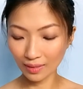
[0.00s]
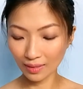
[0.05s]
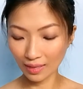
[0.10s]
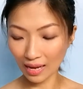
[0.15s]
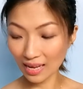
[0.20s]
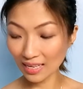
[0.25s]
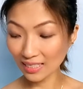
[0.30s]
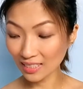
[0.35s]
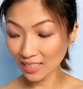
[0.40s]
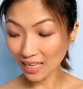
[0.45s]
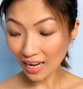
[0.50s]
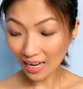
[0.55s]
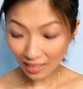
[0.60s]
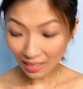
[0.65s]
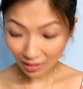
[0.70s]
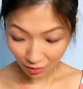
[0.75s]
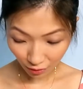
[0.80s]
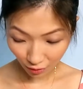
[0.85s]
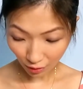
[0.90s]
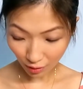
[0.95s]
Aside
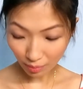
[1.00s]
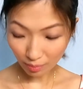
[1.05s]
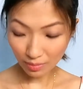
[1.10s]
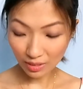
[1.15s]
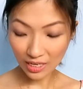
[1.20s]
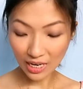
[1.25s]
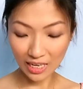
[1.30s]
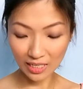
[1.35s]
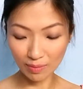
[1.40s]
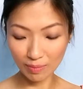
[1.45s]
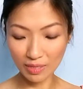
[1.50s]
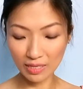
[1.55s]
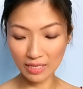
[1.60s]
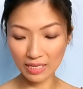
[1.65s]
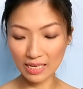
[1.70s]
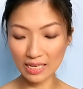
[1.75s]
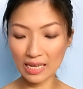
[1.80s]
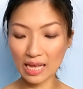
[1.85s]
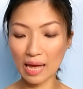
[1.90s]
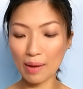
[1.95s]
from jasmine
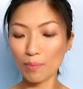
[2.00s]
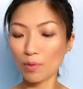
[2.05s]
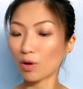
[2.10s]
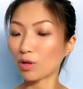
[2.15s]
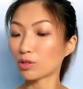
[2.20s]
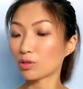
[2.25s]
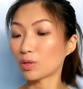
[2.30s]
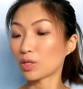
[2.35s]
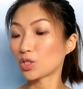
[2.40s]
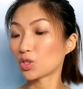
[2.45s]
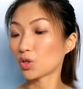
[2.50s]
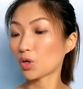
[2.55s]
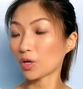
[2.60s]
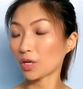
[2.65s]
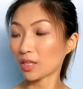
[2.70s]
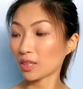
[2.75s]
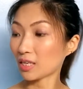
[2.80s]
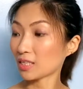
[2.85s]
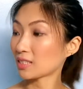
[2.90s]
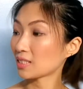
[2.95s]
tea, I'm also
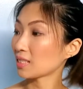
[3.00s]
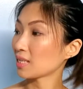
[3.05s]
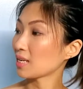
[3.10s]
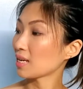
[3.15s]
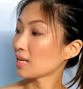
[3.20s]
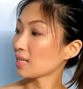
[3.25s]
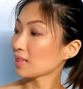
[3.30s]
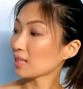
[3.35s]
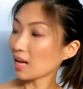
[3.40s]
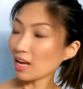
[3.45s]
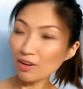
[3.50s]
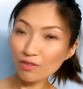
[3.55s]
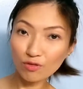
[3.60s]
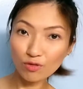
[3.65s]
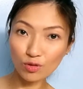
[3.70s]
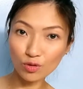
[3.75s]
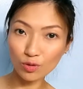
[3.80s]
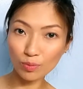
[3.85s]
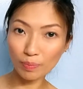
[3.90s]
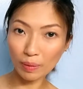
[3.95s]
enjoying this
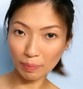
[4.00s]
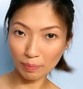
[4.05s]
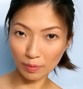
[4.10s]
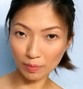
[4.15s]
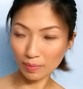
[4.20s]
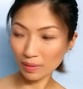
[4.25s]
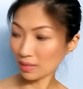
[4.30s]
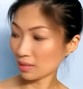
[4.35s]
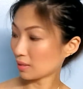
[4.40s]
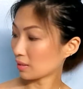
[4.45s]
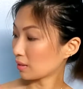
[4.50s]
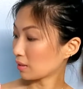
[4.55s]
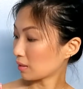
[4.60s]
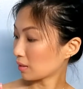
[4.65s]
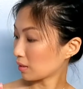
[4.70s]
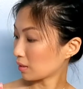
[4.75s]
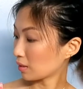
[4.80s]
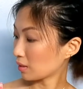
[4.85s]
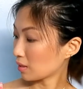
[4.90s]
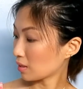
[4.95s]
Typhoo Peppermint
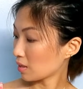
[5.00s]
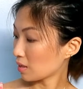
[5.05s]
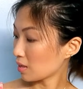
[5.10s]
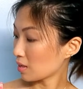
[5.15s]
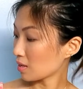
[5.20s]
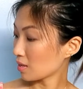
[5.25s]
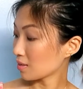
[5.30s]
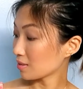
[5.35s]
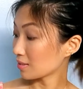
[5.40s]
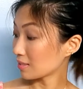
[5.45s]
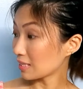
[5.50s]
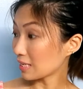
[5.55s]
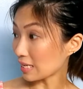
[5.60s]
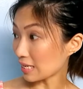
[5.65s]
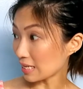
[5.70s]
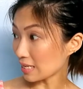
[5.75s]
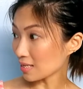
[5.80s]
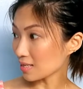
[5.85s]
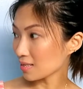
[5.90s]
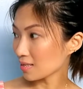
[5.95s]

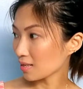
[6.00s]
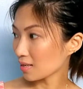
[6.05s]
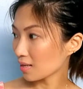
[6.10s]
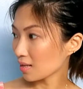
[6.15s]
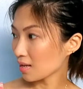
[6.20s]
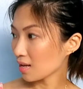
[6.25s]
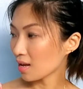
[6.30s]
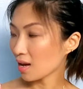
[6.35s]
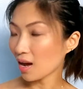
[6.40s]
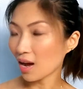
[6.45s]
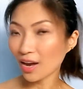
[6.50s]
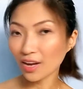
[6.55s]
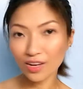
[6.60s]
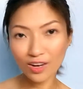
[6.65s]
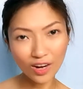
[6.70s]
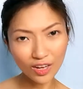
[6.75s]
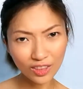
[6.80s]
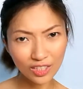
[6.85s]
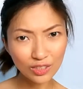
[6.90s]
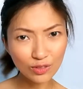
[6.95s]
Tea. I
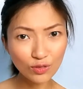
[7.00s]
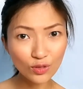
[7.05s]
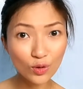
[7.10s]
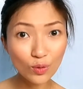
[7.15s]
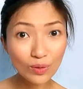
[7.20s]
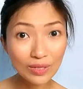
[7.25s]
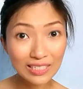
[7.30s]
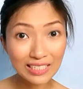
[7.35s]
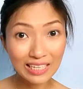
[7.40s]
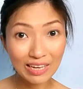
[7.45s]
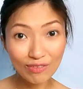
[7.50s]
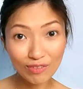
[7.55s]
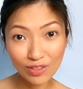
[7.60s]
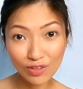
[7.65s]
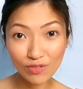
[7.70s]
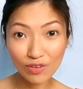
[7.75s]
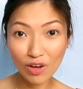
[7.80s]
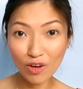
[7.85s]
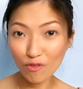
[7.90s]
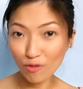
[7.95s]
got this for only
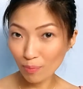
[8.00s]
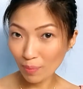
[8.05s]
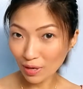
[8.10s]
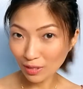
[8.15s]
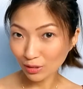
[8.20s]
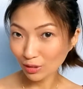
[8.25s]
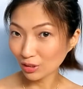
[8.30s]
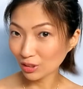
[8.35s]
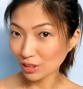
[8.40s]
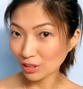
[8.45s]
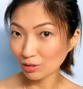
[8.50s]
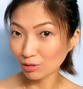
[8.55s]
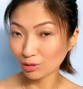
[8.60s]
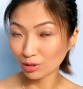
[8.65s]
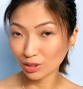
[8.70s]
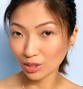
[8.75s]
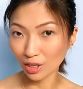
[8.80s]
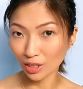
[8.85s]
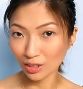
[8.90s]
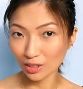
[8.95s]
75 pesos in their
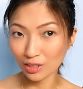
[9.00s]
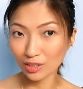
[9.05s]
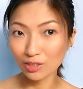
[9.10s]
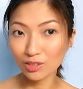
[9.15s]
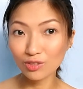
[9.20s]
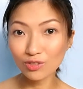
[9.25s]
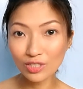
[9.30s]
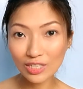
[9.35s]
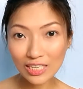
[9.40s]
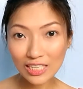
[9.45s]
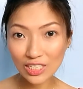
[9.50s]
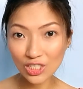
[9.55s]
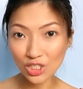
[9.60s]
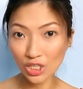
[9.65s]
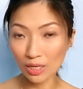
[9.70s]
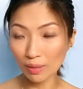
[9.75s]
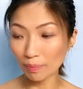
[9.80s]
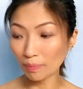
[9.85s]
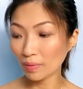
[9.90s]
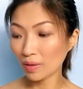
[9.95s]
stock. It's really cheap.